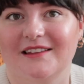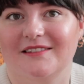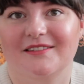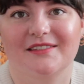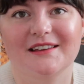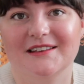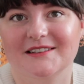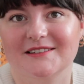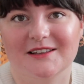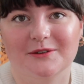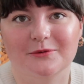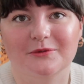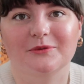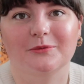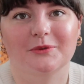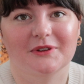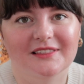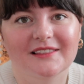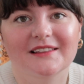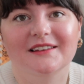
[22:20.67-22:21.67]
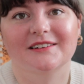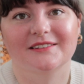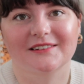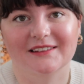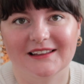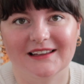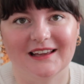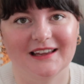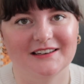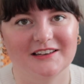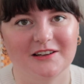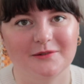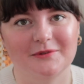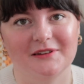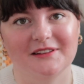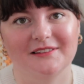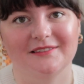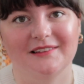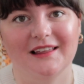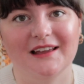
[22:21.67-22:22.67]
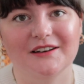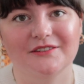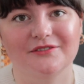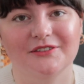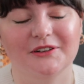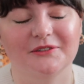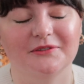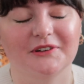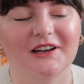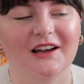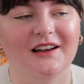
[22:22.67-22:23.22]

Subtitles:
things that would literally end up in landfill,